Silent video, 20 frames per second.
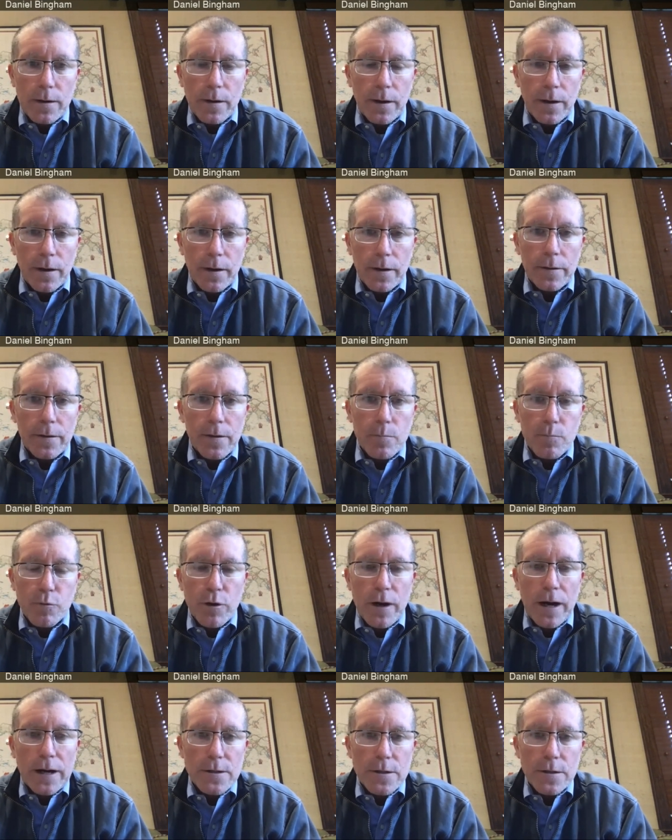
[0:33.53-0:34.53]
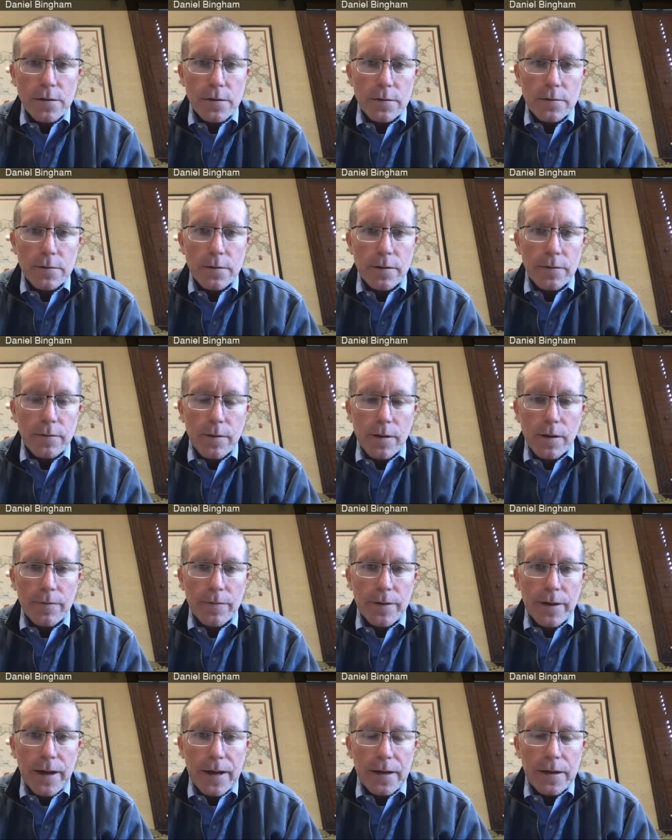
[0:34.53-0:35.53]
Uh, the pressures of, of
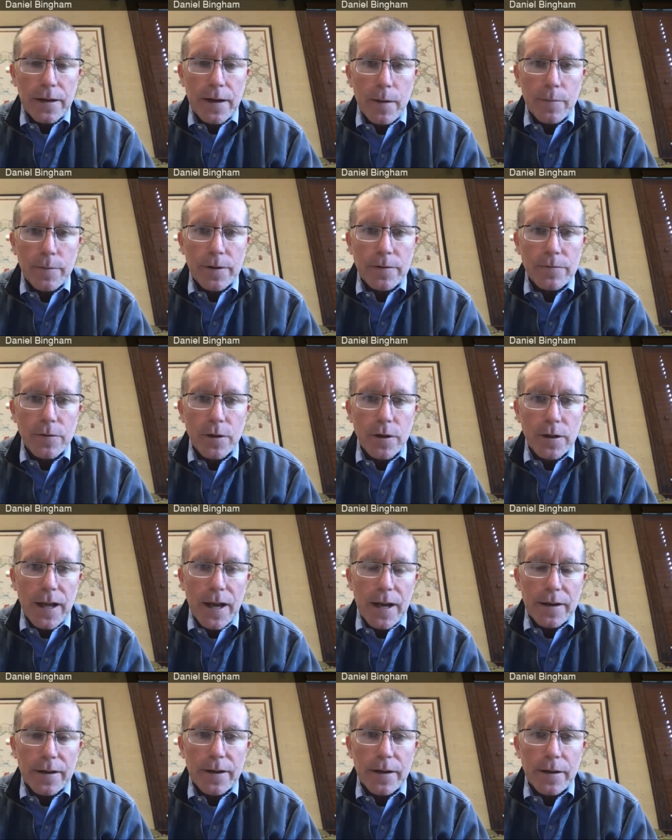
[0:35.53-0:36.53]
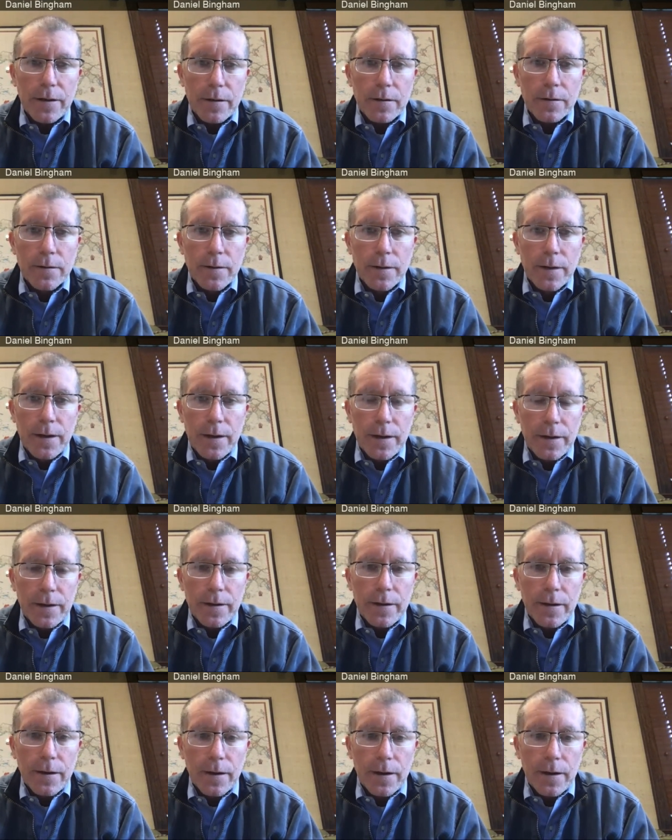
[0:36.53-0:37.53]
the economic fallout here and
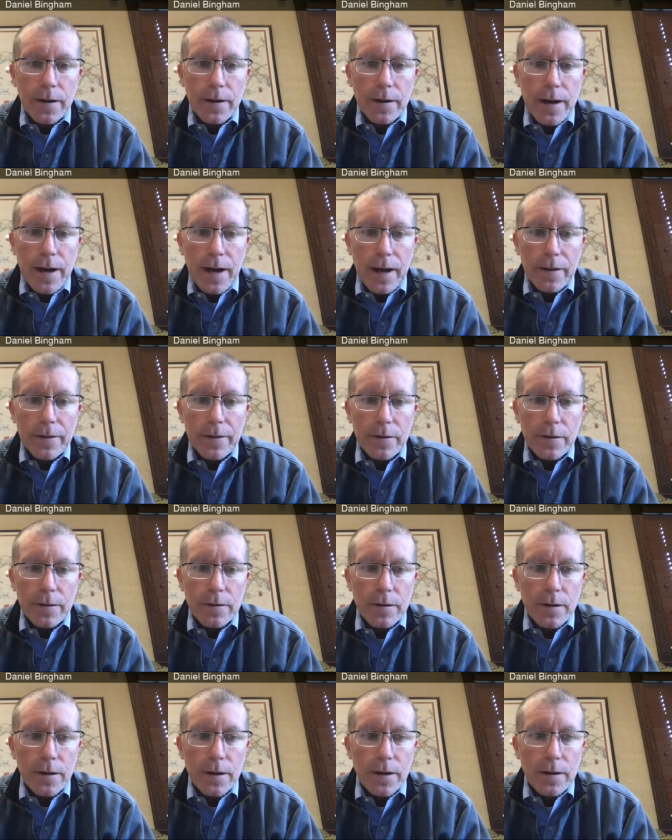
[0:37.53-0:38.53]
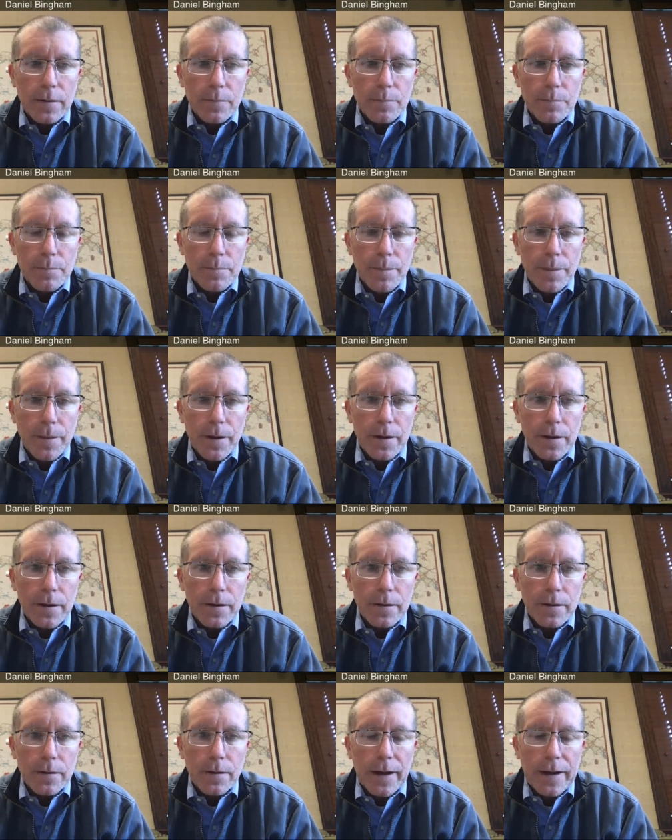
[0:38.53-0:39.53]
uh, how they're uh, uh,
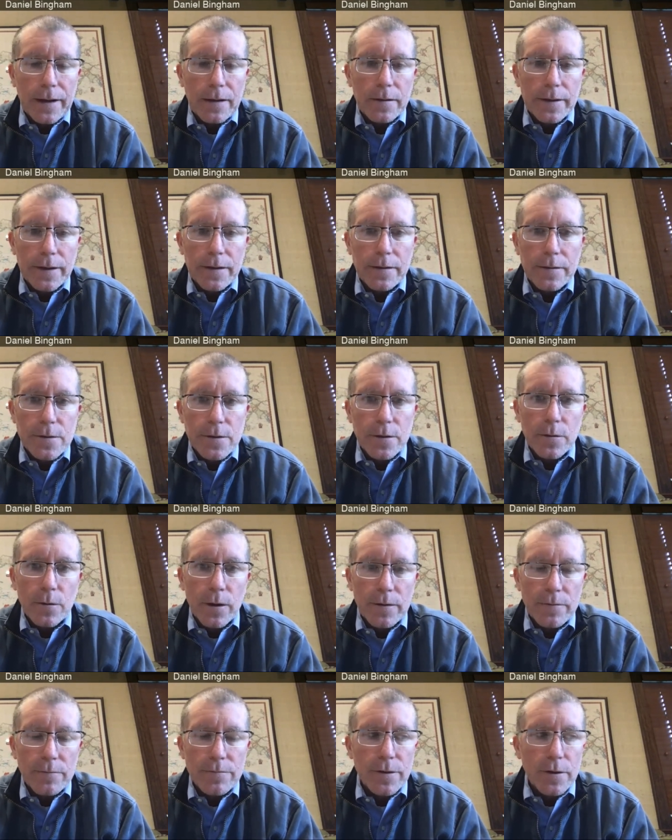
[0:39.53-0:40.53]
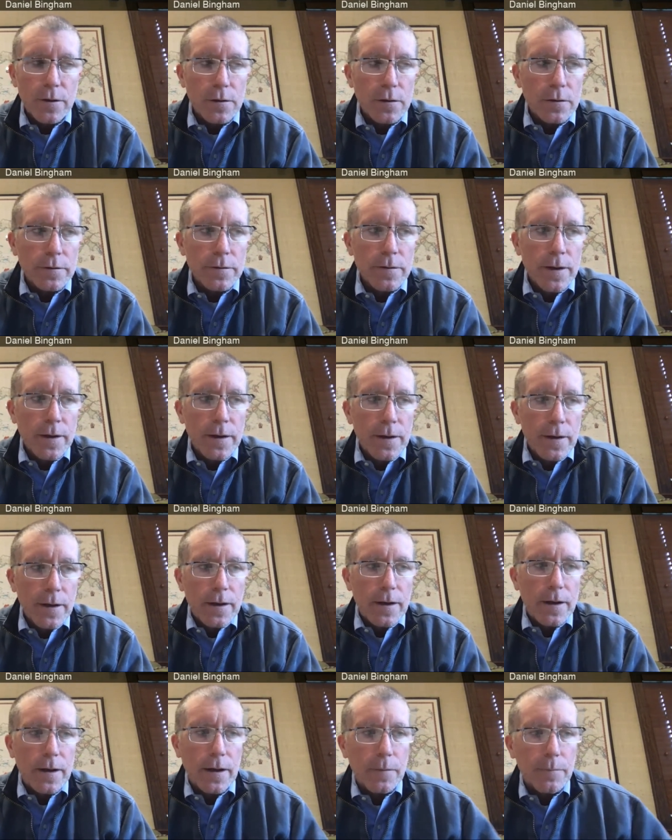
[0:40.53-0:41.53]
likely to unfold.
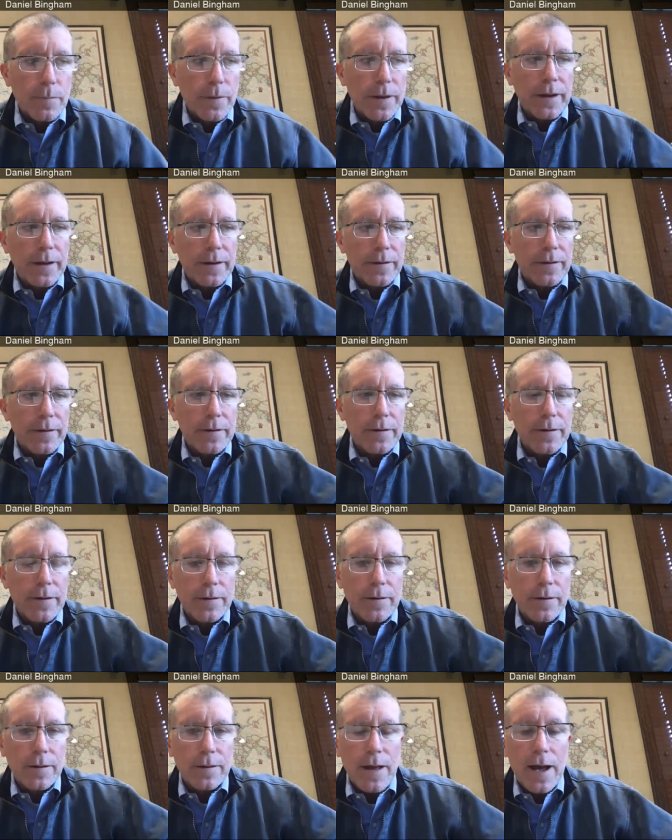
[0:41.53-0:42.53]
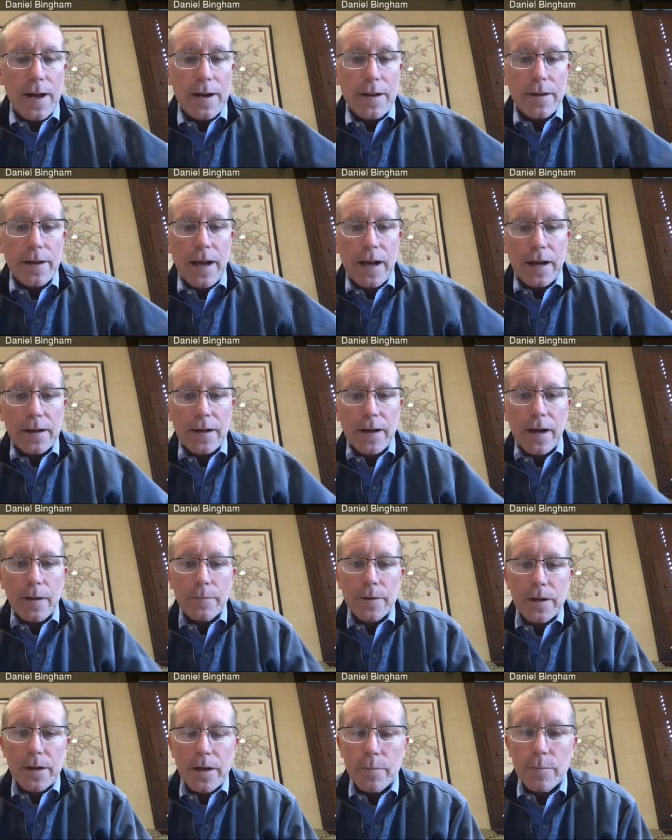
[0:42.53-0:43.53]
Um, and then a lot of the
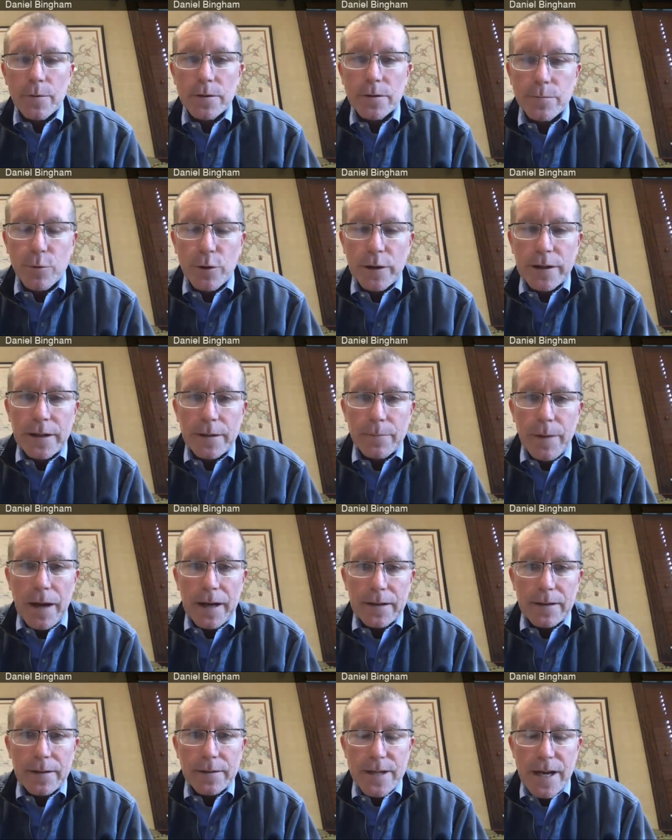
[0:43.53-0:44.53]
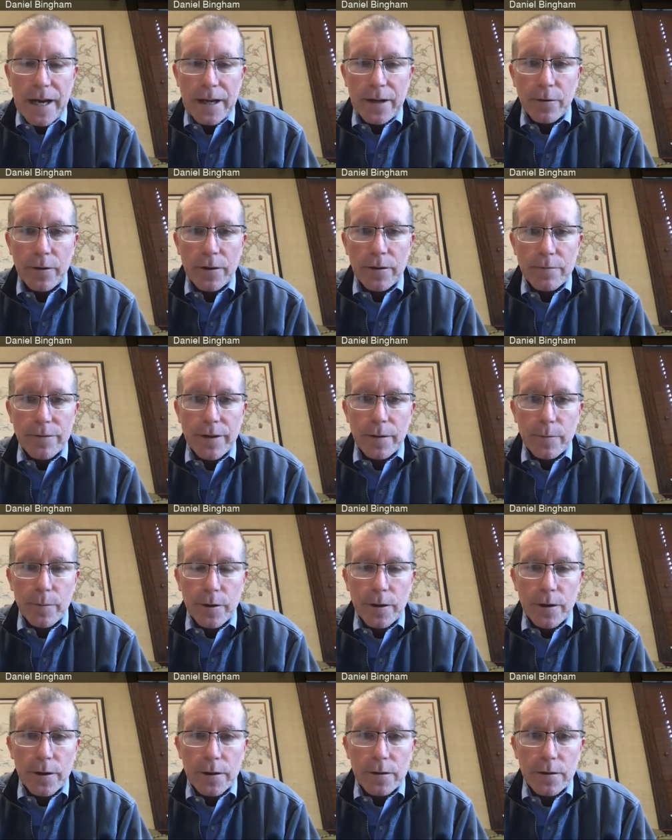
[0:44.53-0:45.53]
economic numbers pointing back to January and
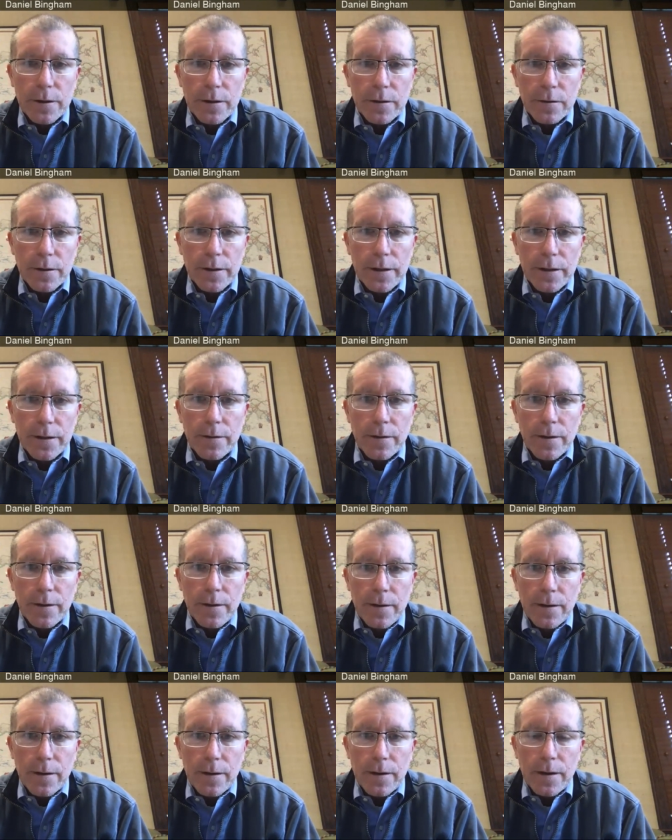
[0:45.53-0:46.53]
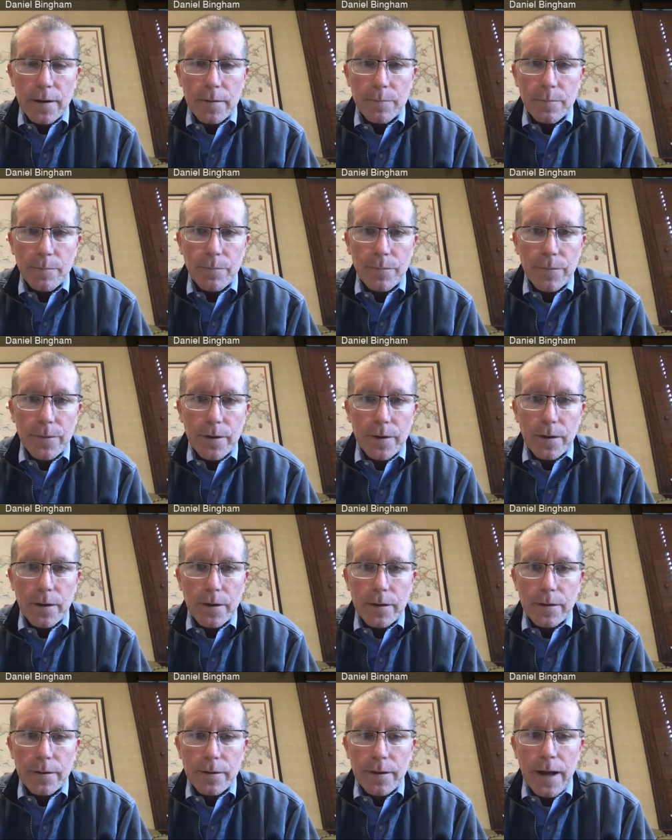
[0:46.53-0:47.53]
February are clearly um,
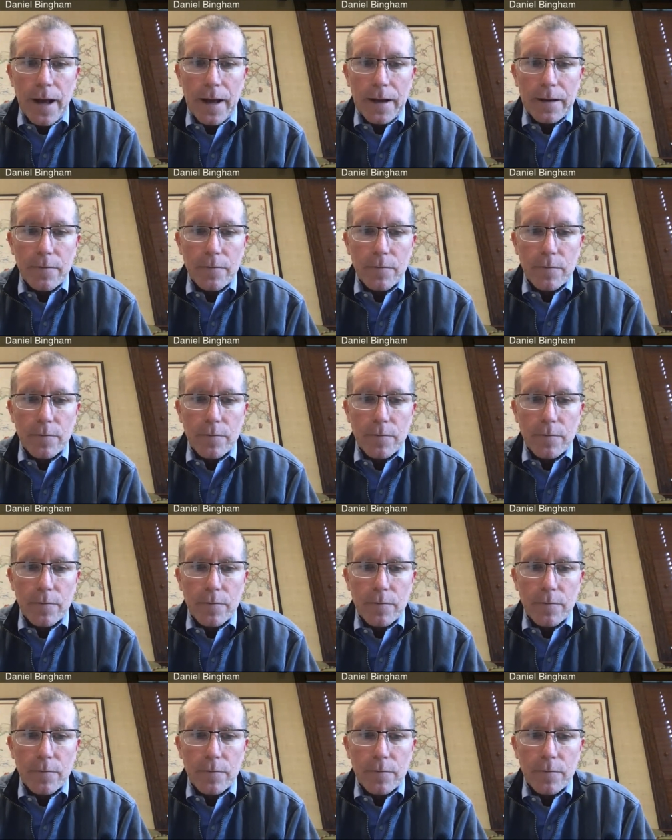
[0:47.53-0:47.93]
uh, not